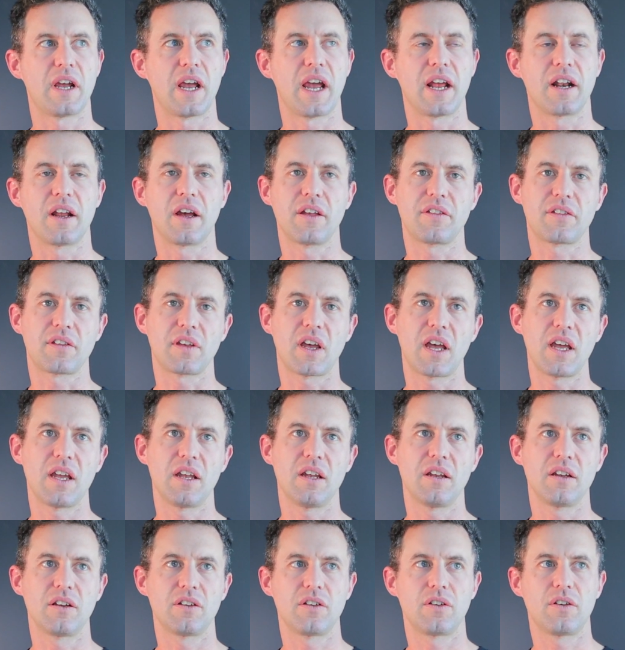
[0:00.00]
And I
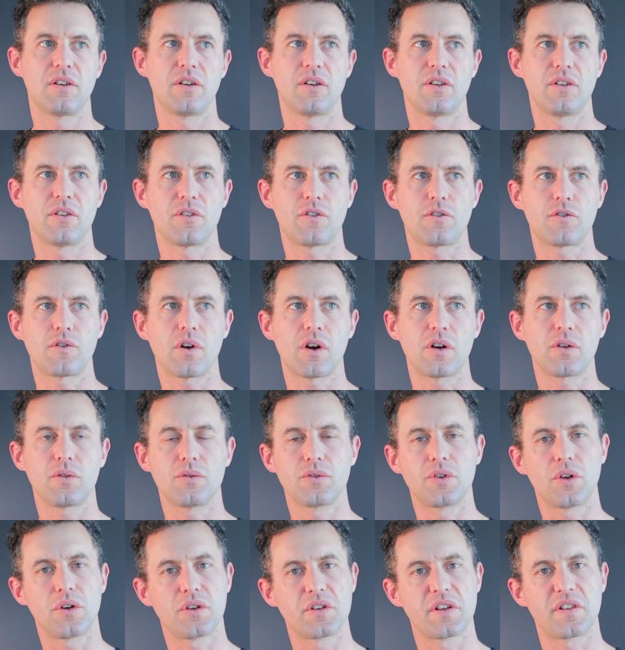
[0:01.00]
say
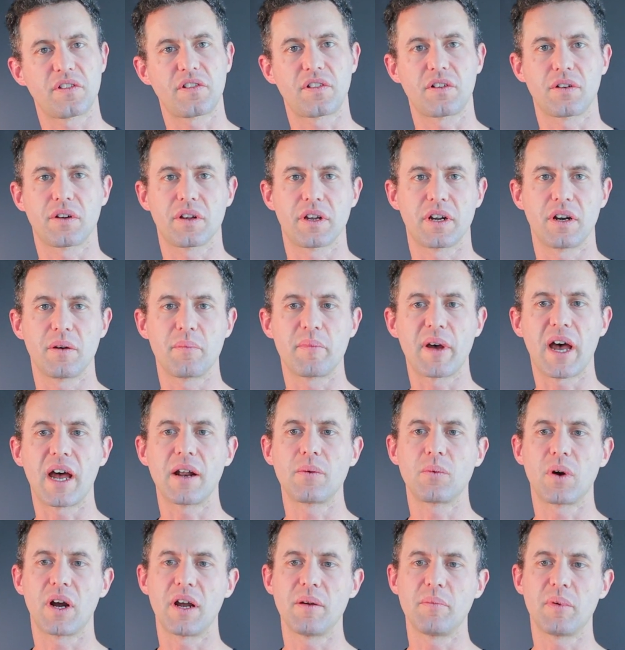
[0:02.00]
struggle not necessarily in a
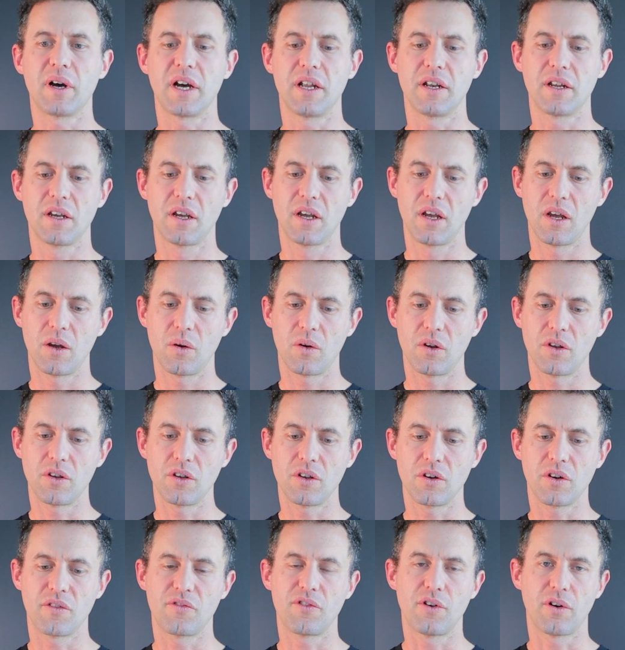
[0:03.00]
bad way, but
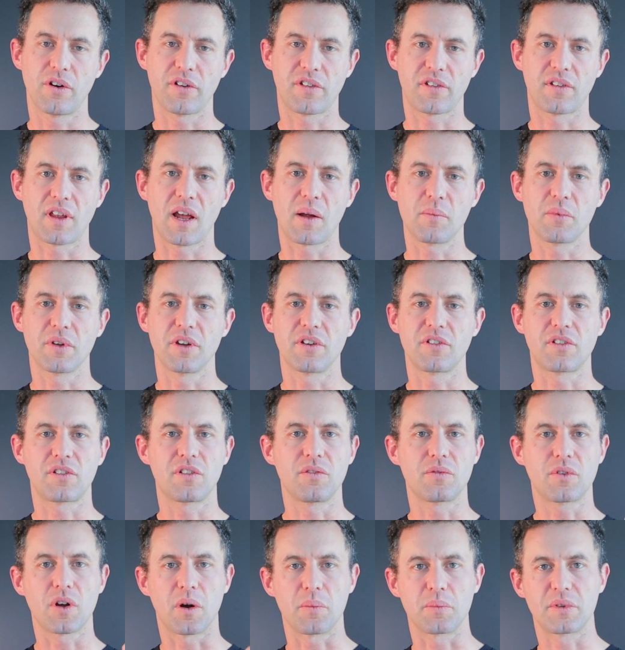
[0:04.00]
if you're established,
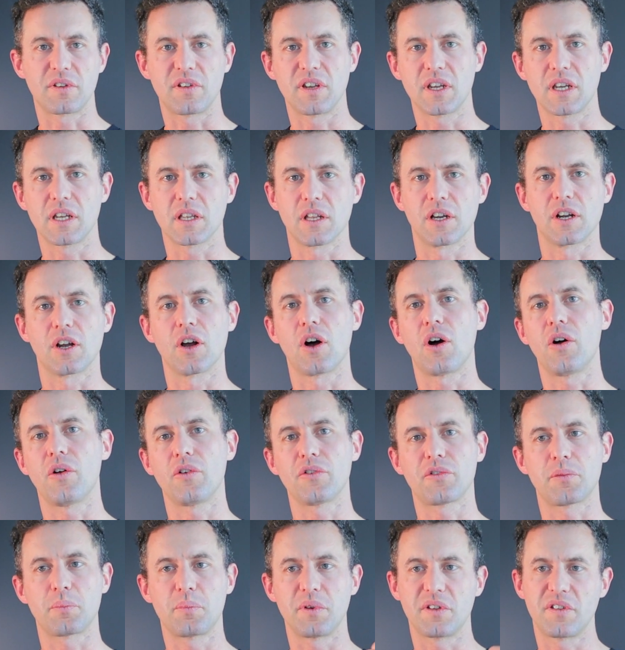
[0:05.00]
you've got particular
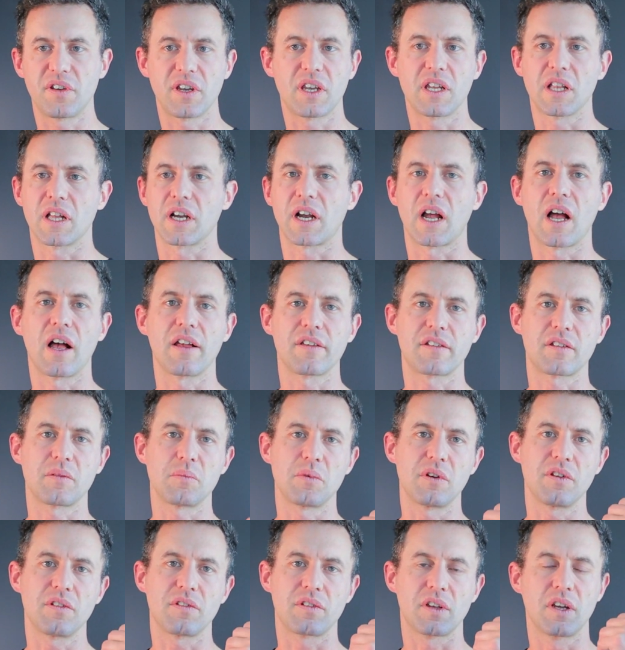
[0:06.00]
goals, particular
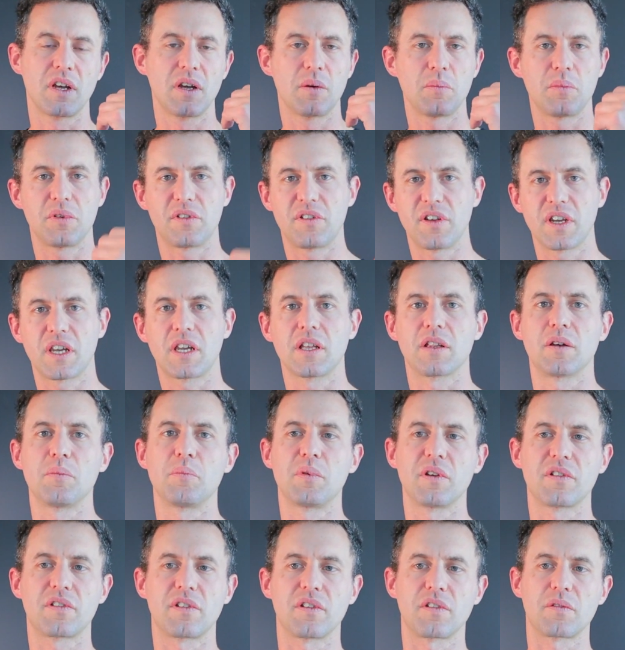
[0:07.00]
customers, particular
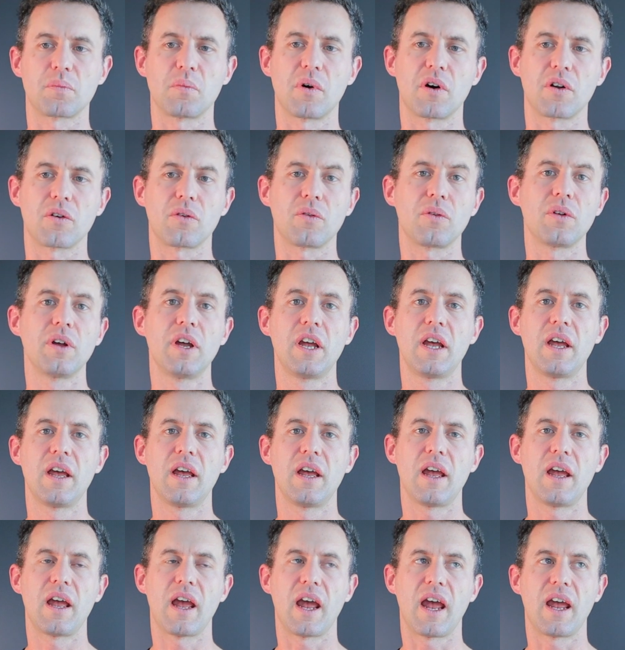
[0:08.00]
business model,
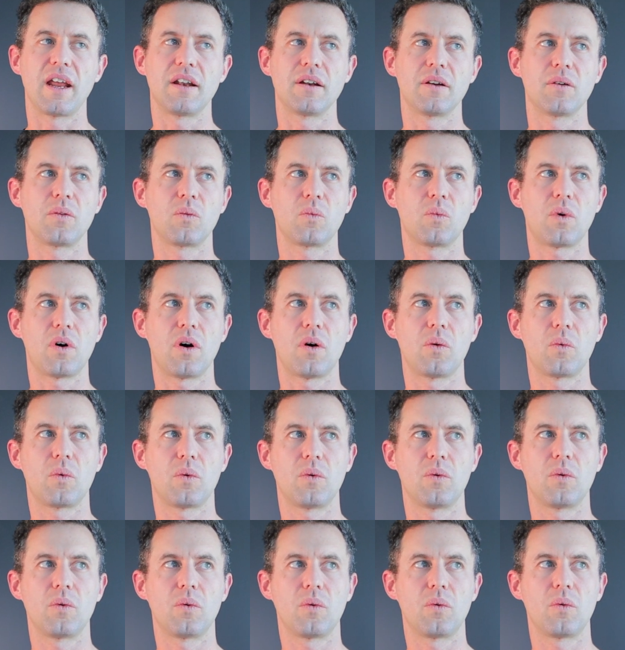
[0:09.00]
and
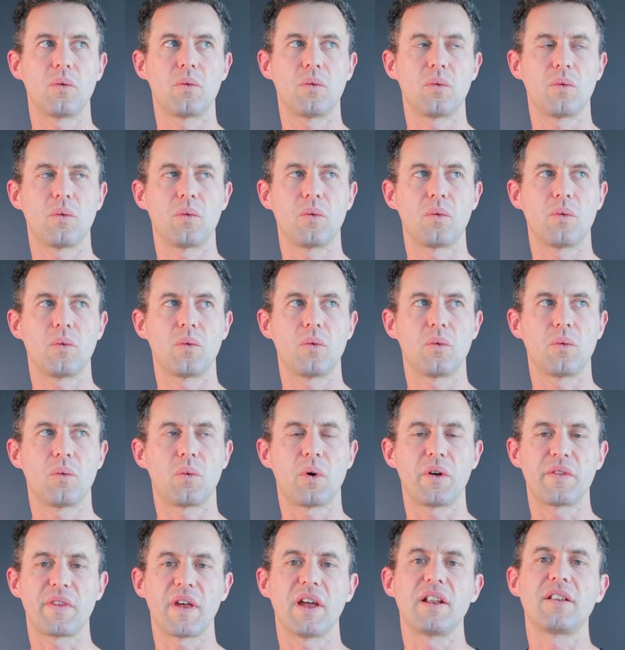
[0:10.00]

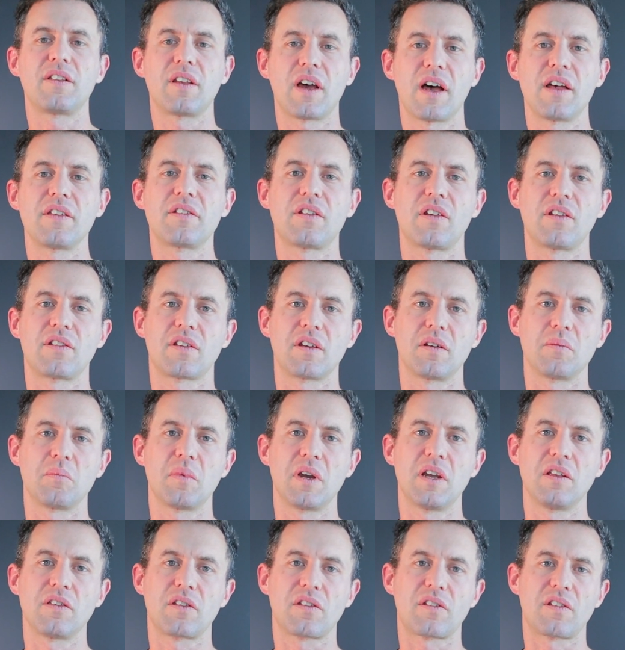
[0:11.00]
what that does is it
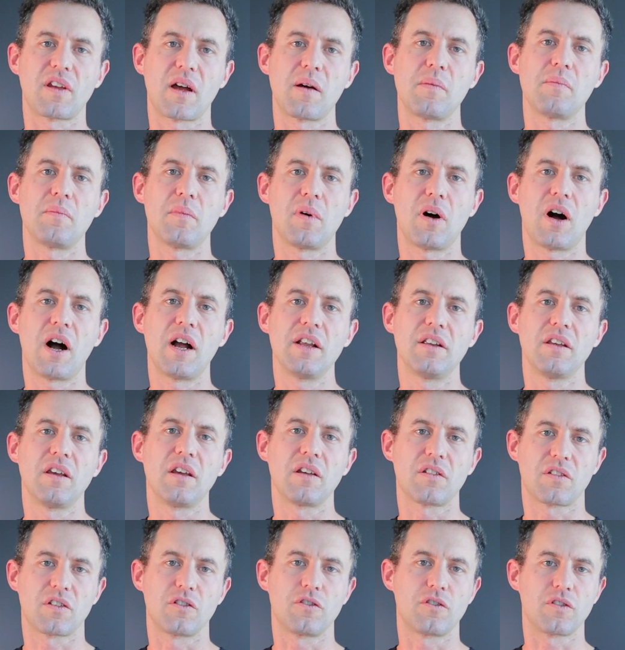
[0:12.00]
means some
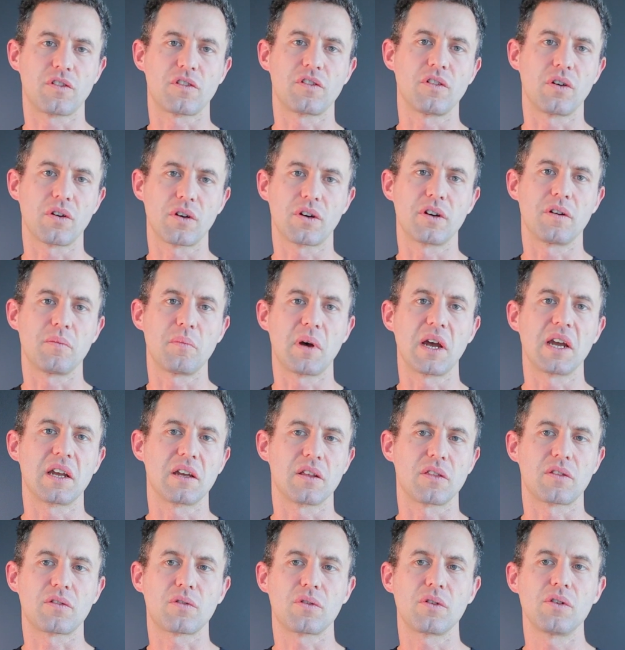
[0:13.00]
ideas are just not going to make
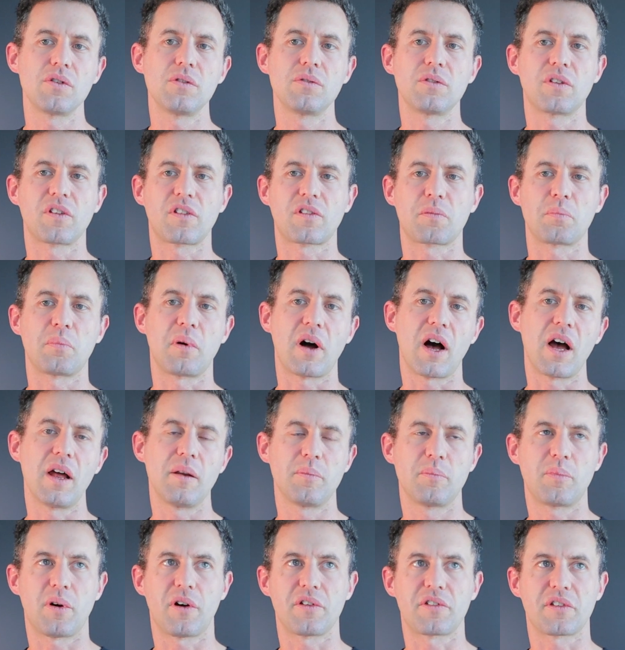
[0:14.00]
it through,
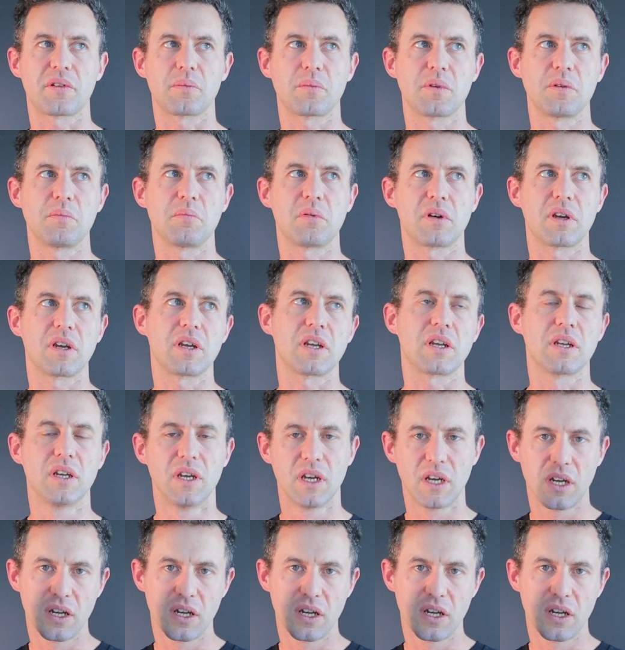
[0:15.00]
despite possibly being,